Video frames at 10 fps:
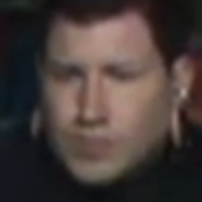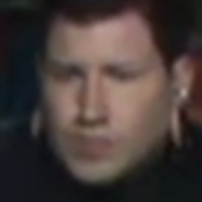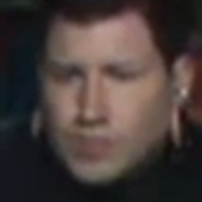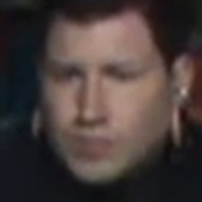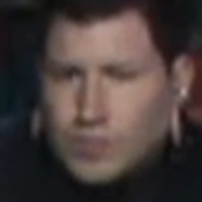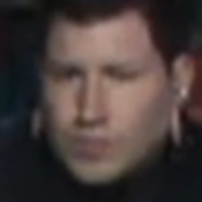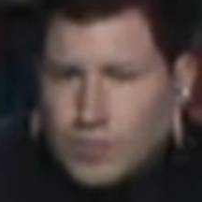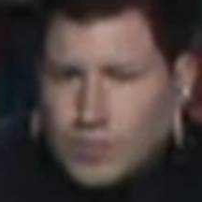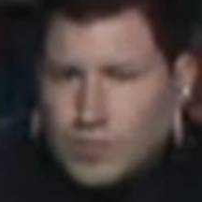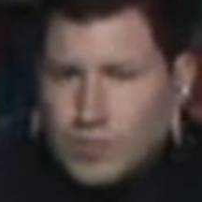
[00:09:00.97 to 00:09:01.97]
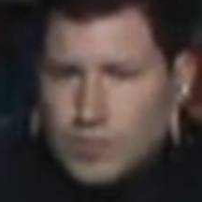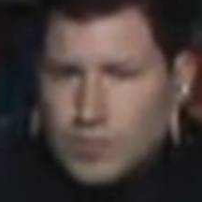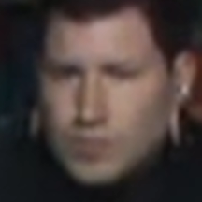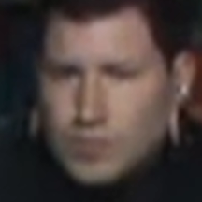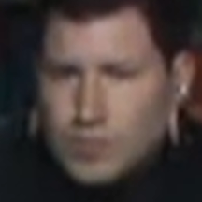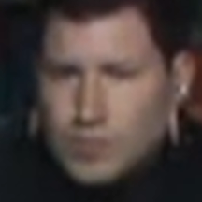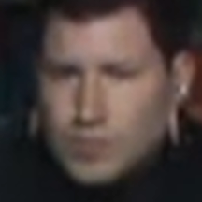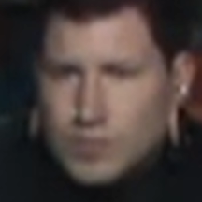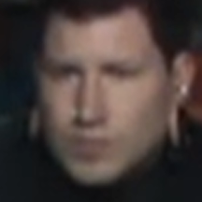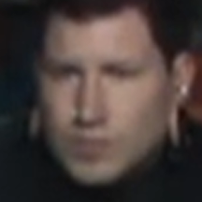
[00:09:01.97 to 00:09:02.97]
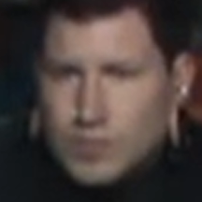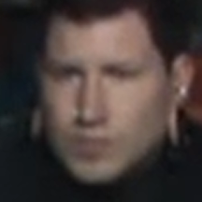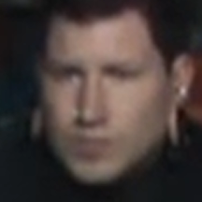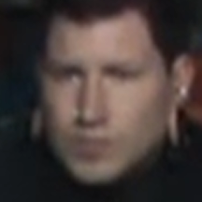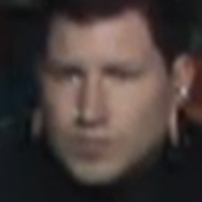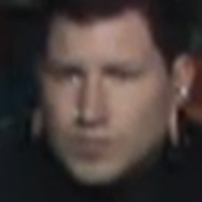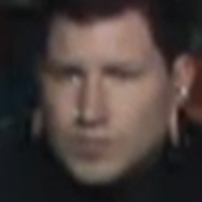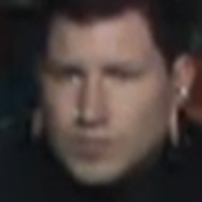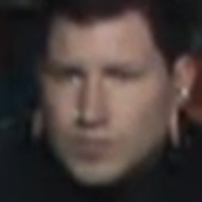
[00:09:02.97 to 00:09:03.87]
The person shown says nothing.